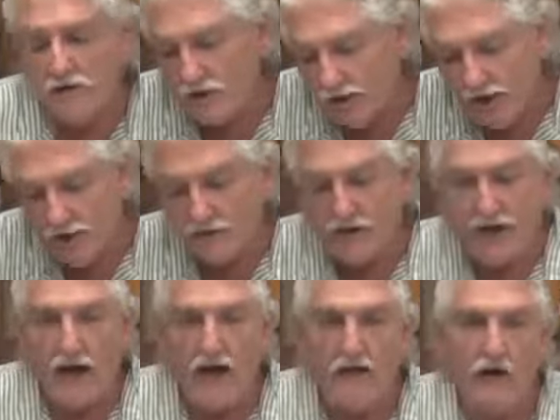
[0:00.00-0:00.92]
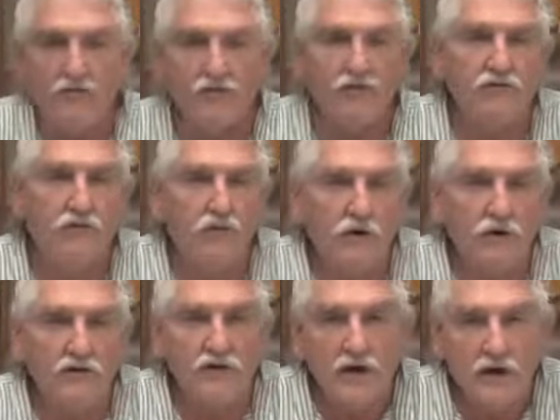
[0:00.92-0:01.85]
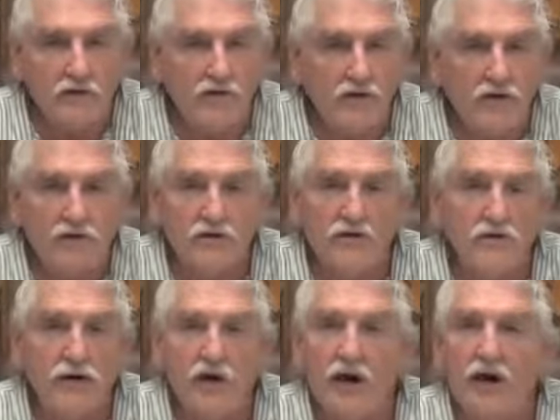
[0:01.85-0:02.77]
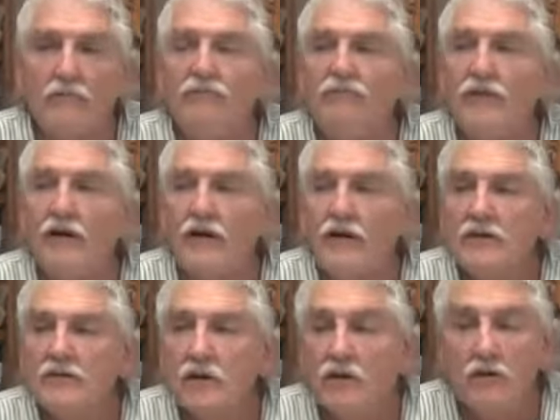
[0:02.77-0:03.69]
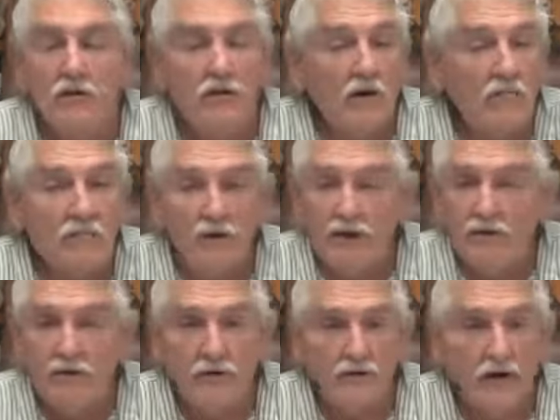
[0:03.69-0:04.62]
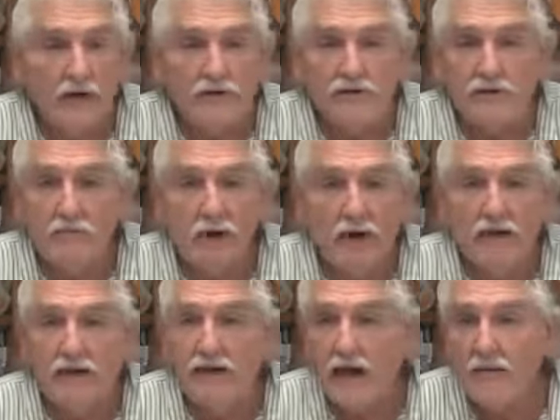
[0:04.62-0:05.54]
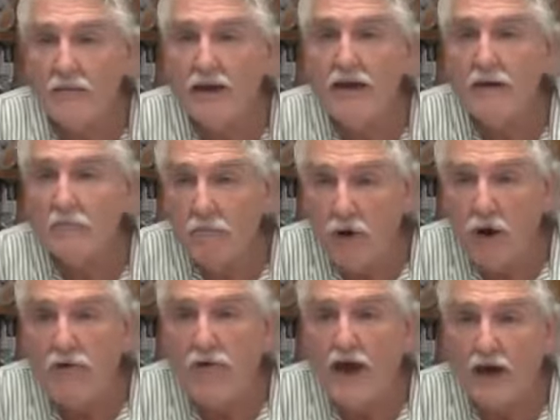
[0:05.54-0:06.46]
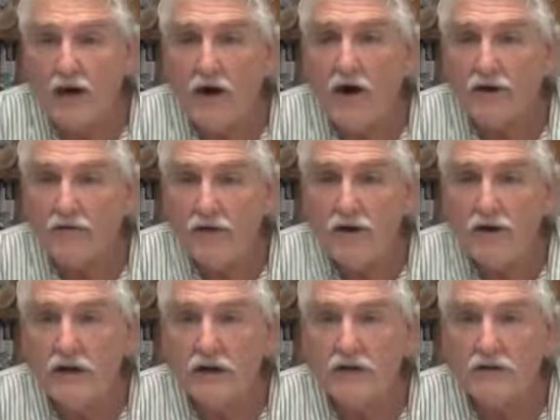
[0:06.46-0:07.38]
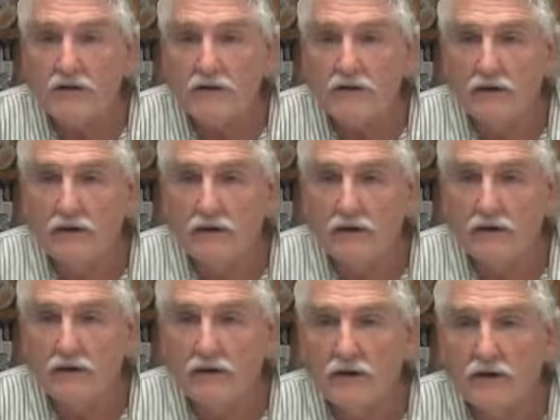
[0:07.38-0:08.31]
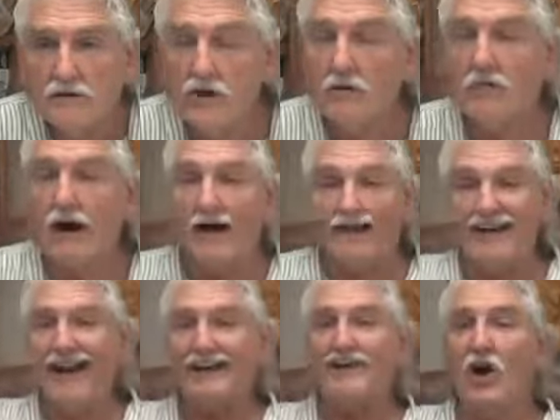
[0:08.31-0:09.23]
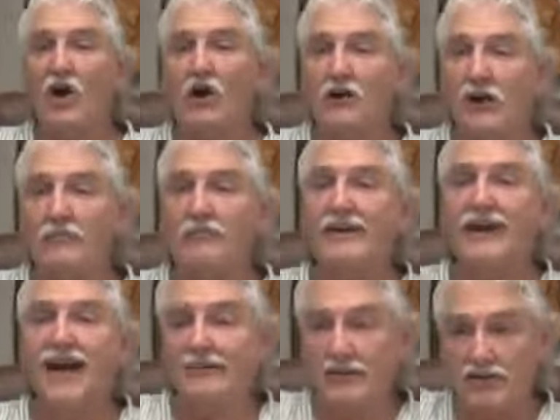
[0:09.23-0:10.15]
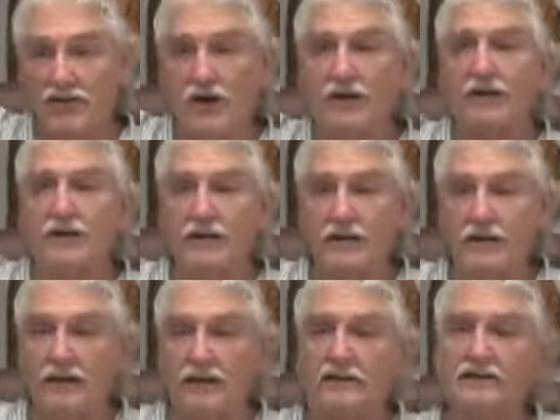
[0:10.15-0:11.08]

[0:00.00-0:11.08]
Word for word: So he gave the guy an offer for it, traded for a new car. So, believe it or not, somebody came in and bought that RV Wow. So my dad called up the guy that traded it in.